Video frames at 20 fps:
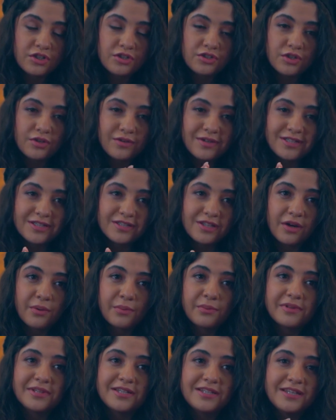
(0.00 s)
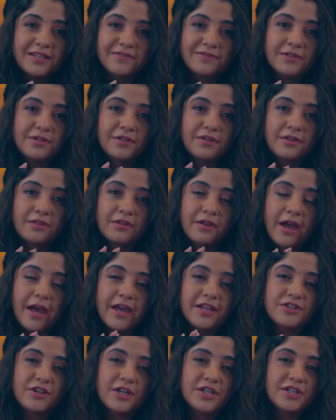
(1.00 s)
so it's not really giving her the
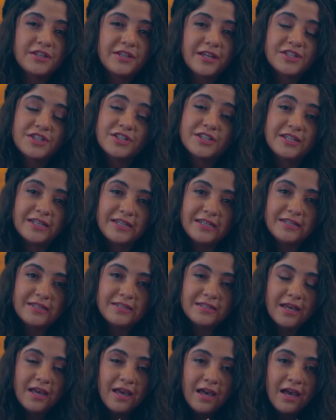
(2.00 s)
hydration that she needs.